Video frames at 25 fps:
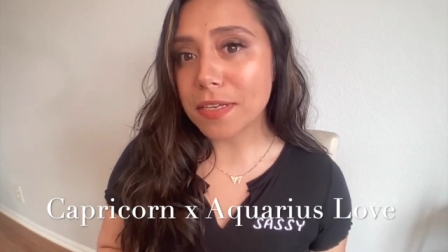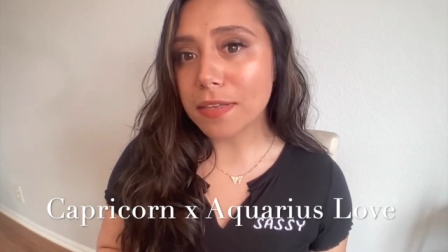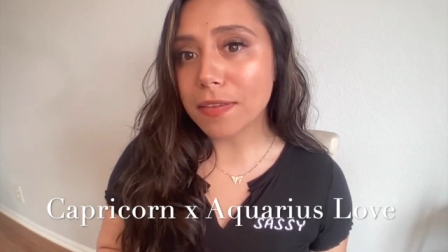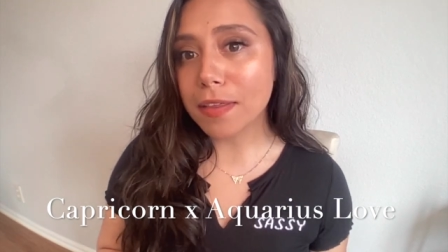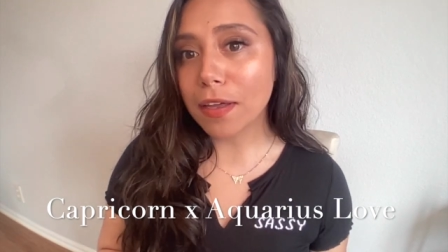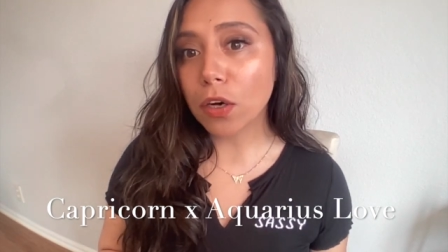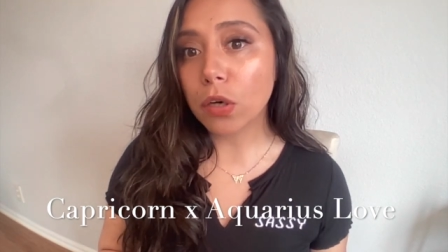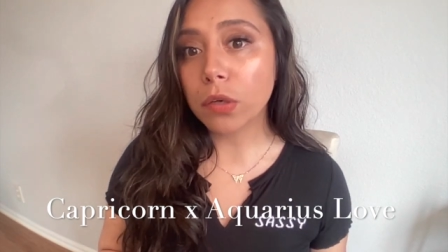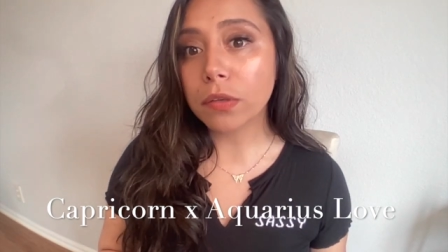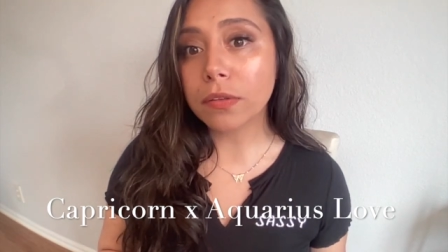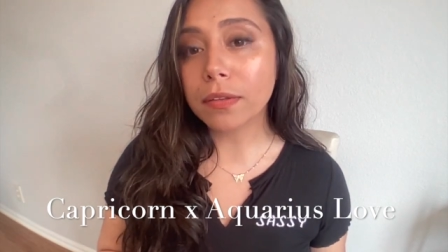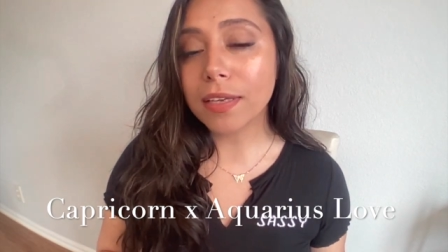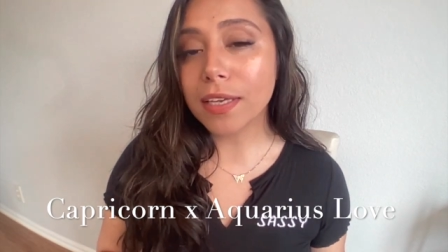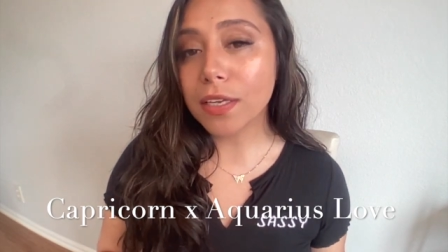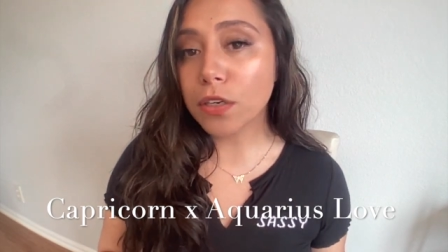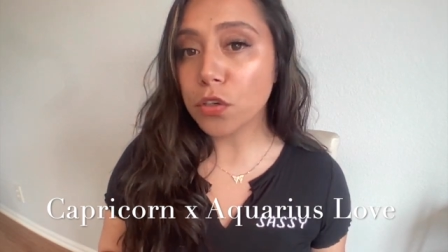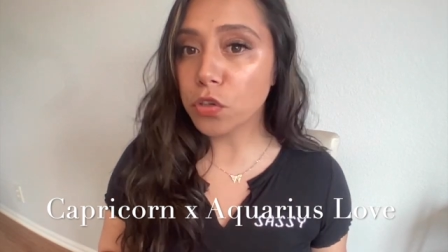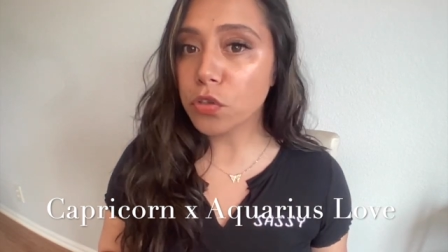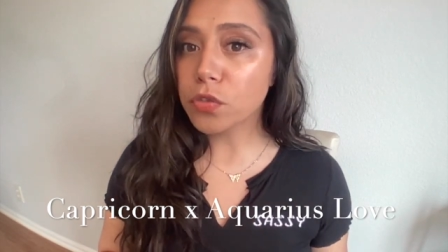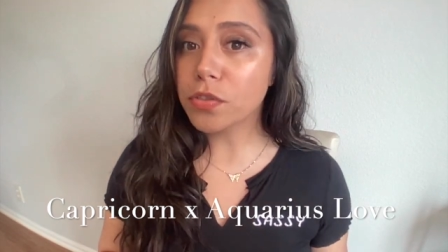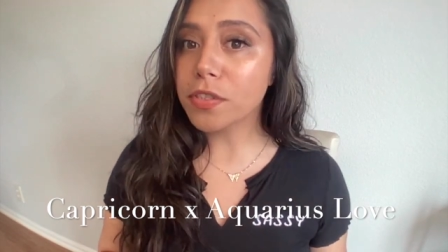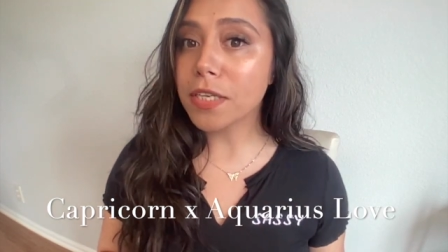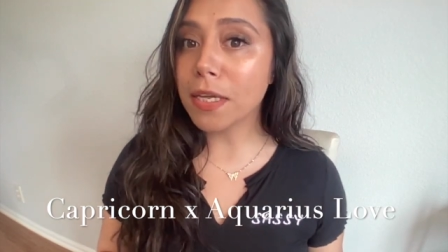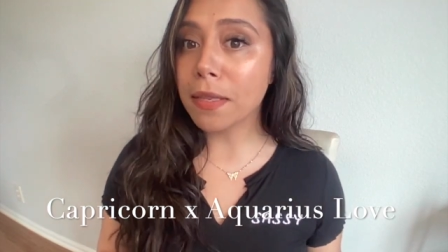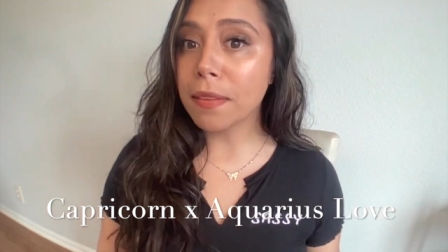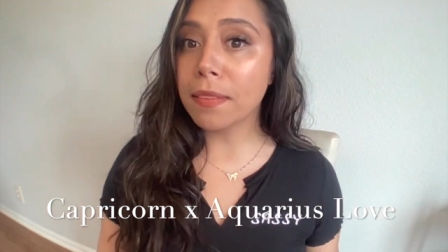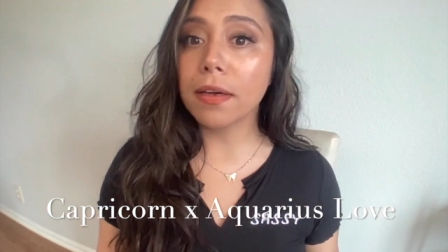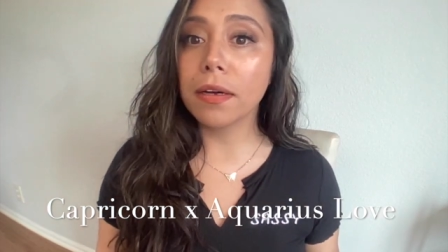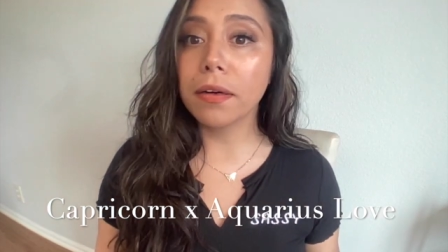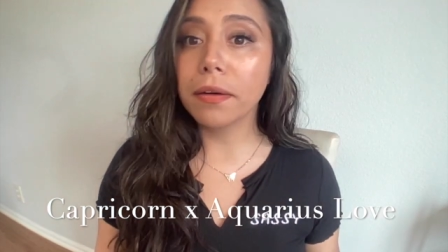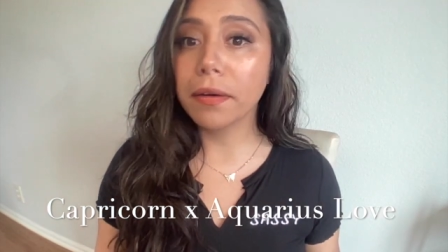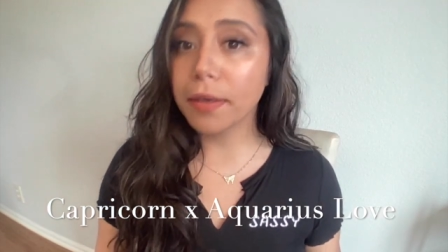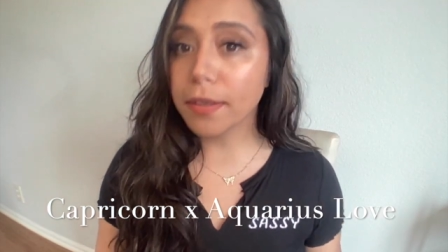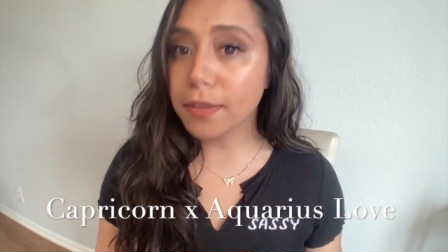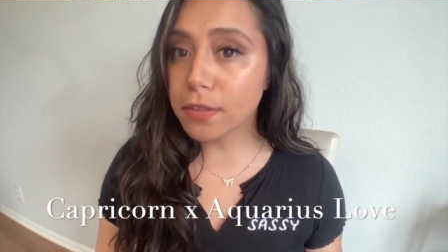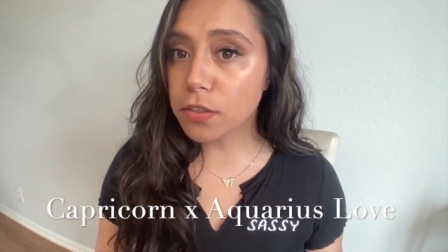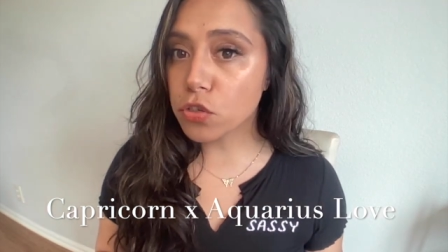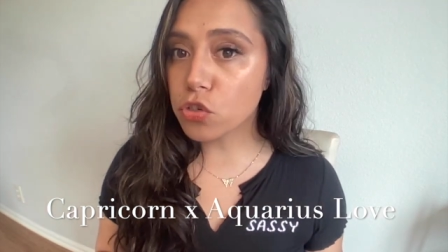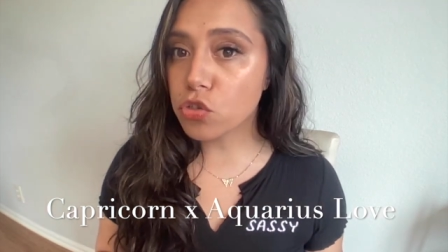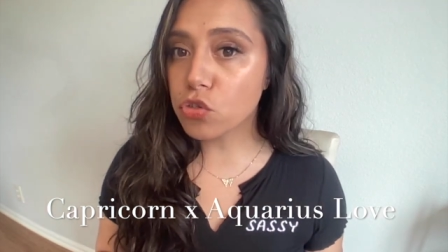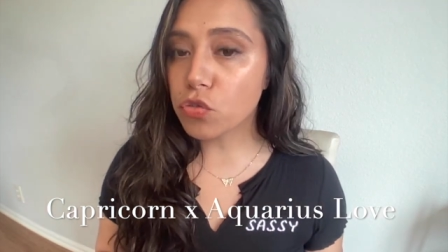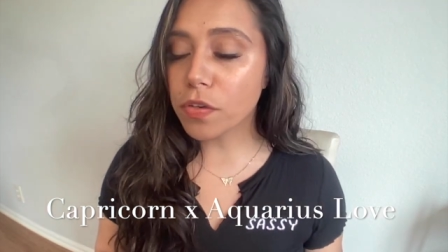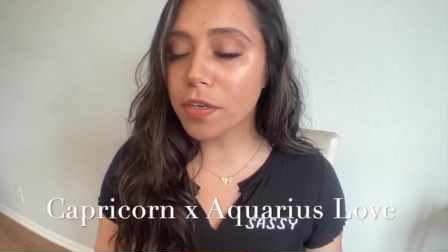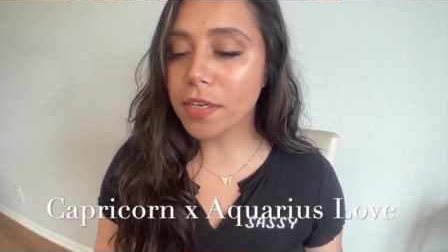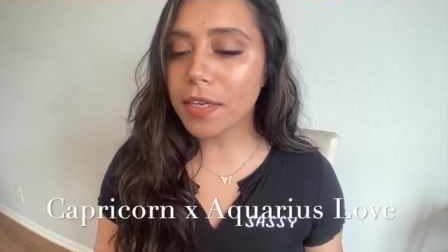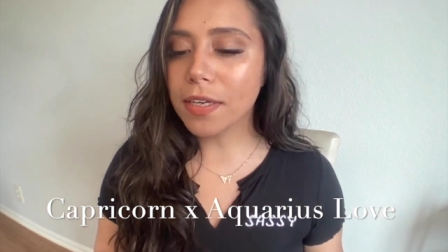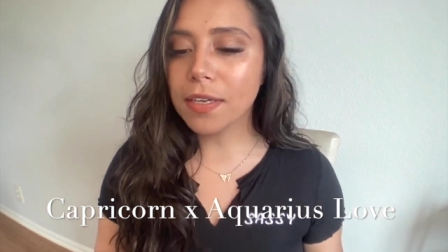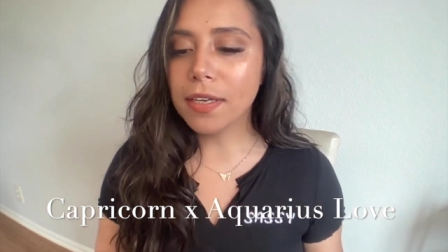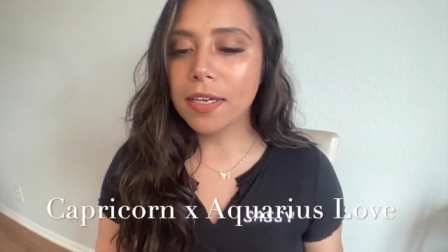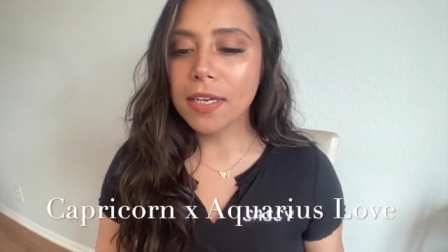They are leaders in their
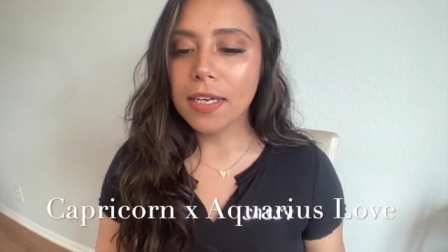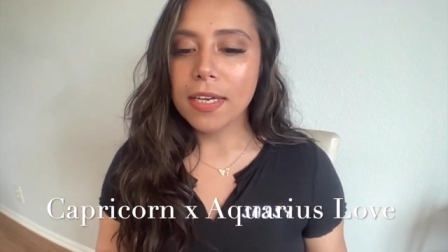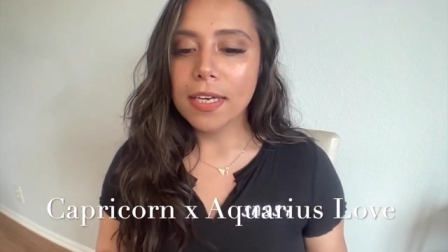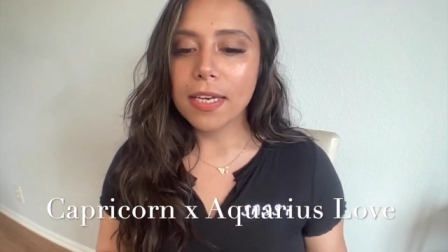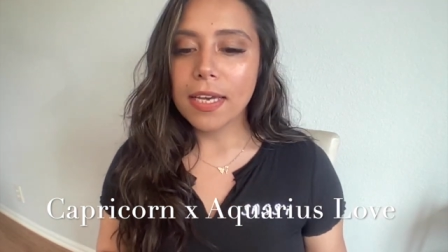industry